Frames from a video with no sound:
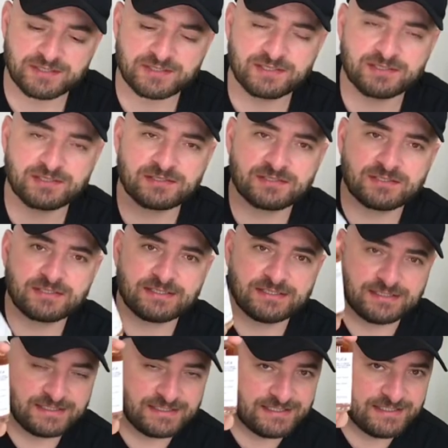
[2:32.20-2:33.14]
is
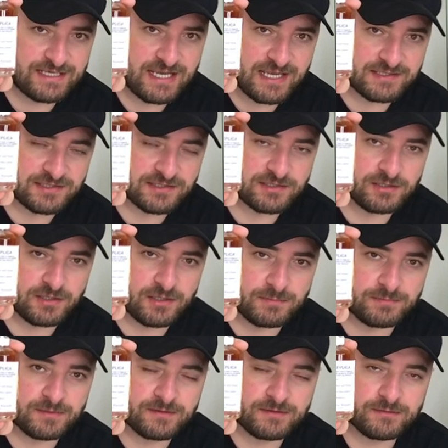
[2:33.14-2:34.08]
Jazz
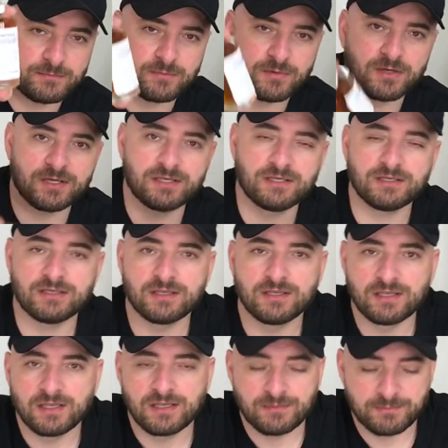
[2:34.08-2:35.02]
Club by
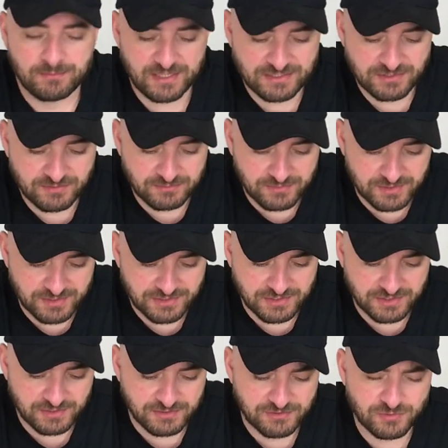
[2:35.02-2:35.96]
Maison
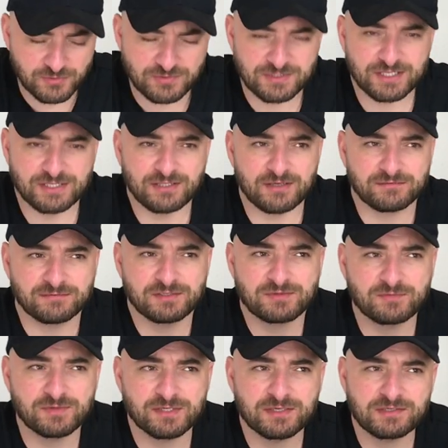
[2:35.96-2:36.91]
Margiela. So scent of
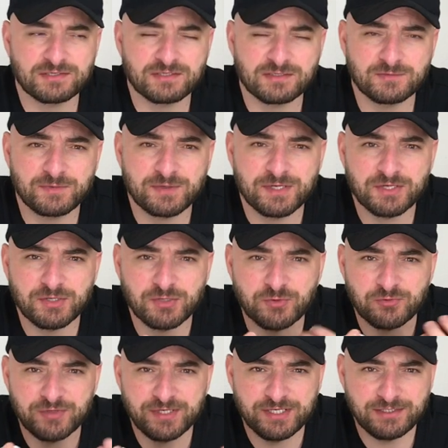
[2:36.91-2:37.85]
this fragrance is very
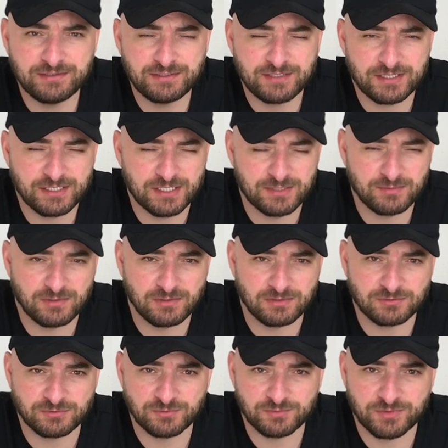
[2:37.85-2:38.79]
green,
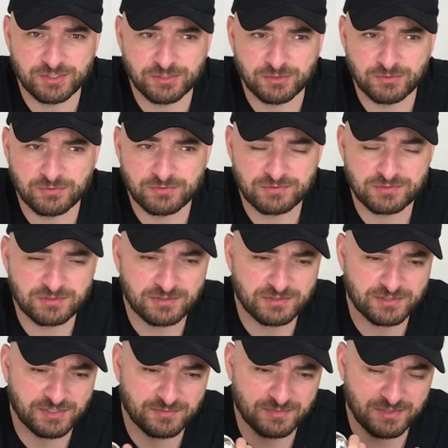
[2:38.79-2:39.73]
herbal to my nose.
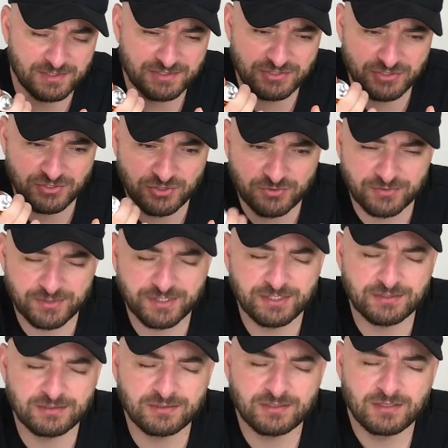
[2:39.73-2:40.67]
It smells
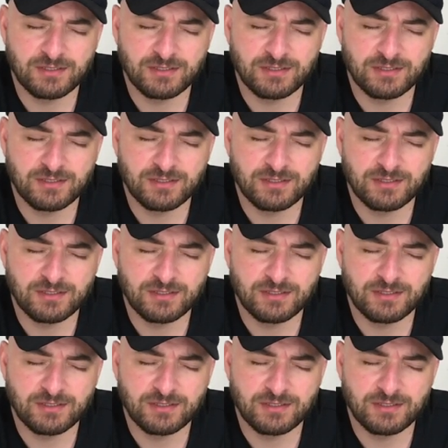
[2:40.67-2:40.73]
green,